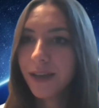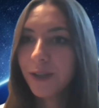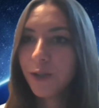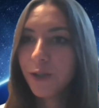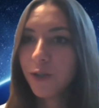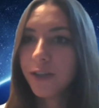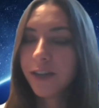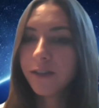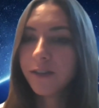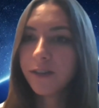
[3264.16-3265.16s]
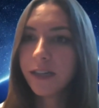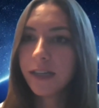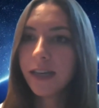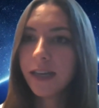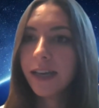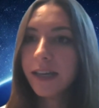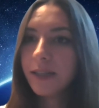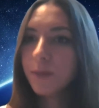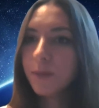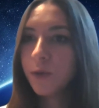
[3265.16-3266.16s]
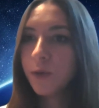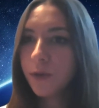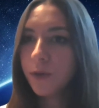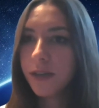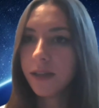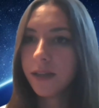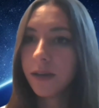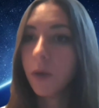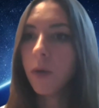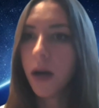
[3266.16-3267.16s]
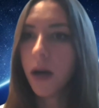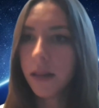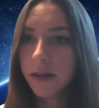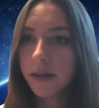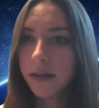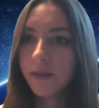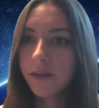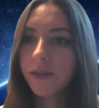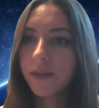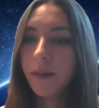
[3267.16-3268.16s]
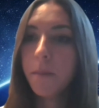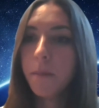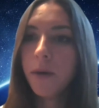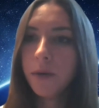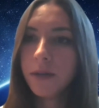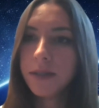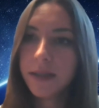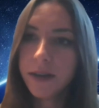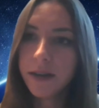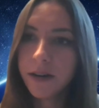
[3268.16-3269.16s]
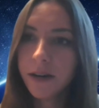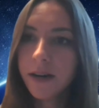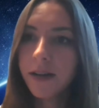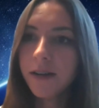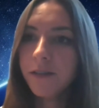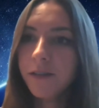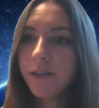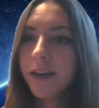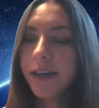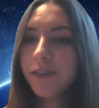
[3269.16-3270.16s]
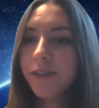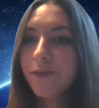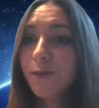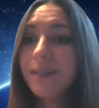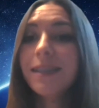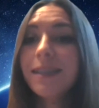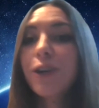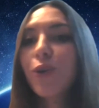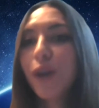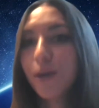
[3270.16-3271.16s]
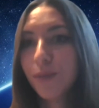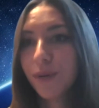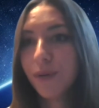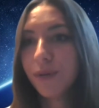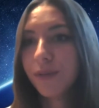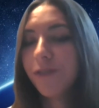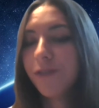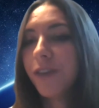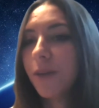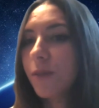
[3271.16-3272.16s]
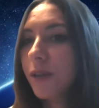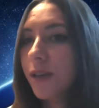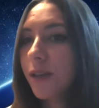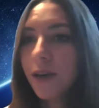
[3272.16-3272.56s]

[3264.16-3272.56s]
the trajectory and his mood and the quality of that bonus year of life was incredible. The family